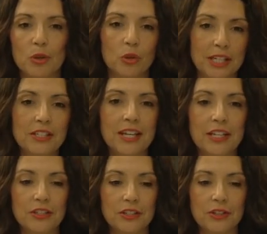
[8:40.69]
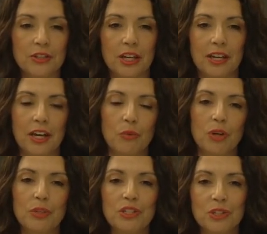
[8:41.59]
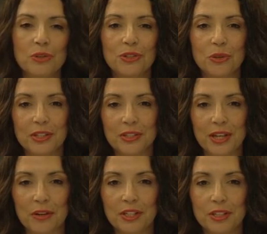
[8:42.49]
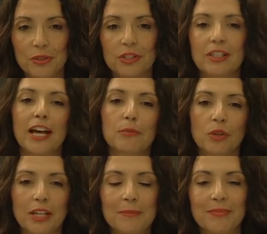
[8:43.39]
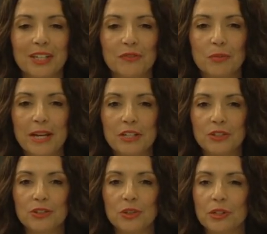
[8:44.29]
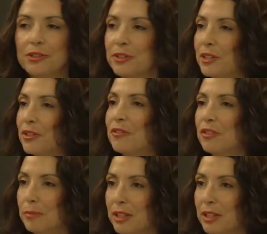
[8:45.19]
orientations where we show students how to use the library information sources and